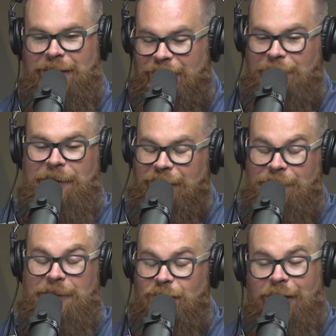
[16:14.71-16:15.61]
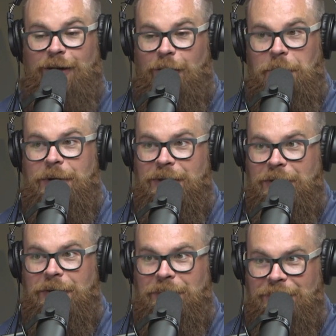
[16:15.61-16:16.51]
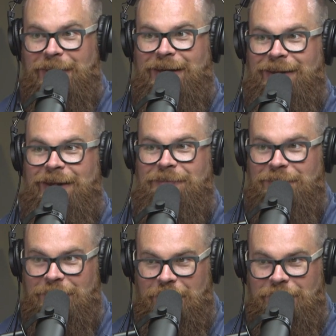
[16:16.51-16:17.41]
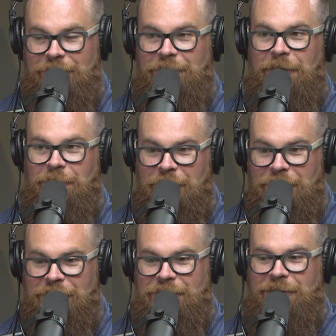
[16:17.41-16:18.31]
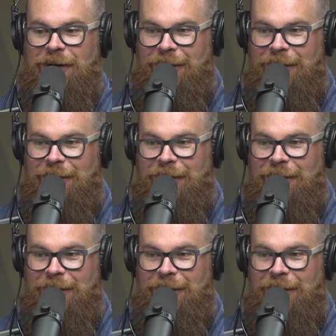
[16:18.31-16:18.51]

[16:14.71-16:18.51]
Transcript: I'm like, man, you got a long way to go. Like, life's a long road, and you got a